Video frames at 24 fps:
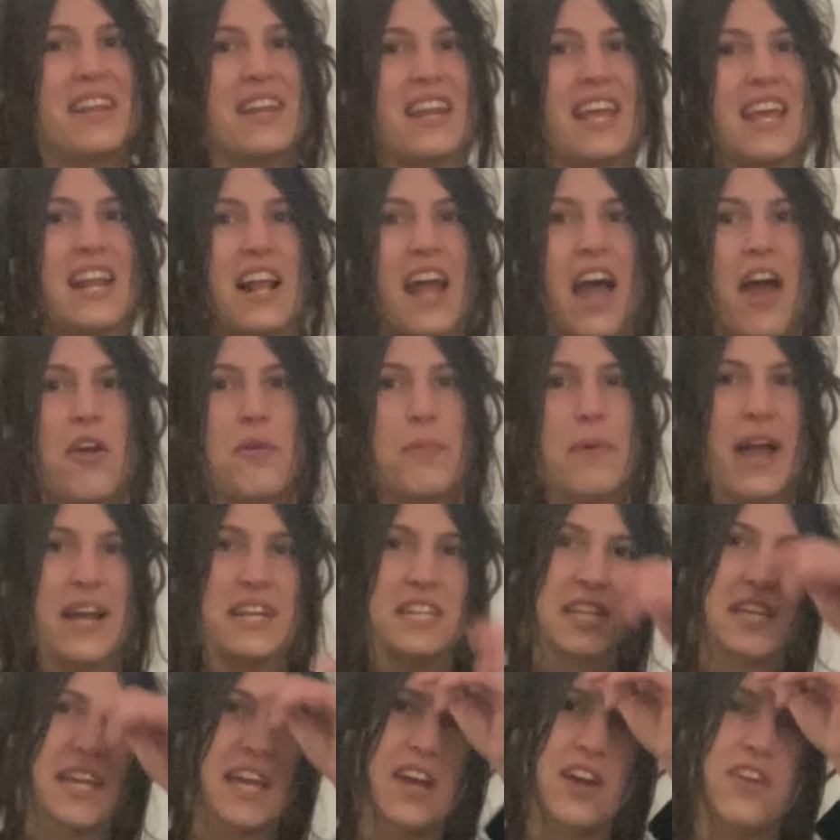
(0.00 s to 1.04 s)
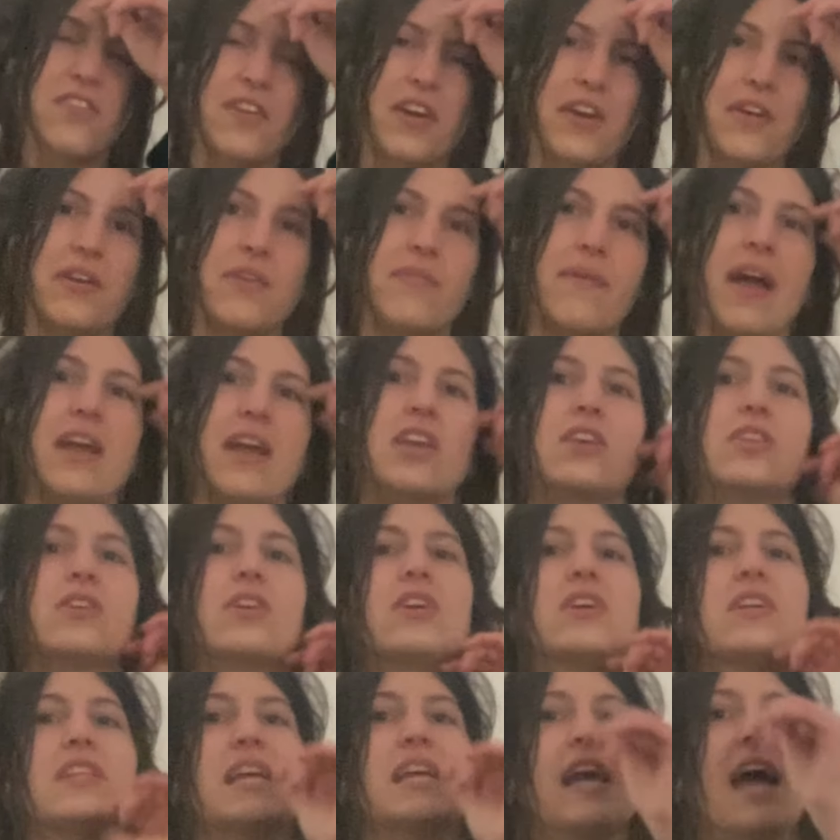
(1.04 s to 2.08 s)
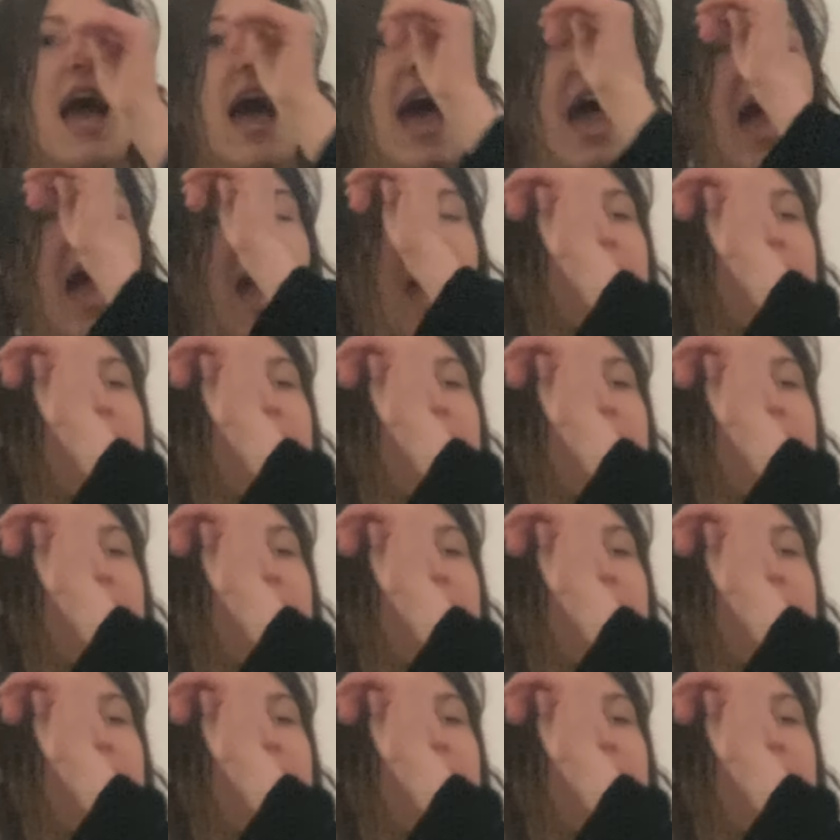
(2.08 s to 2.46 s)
been in chiropractic care very regularly.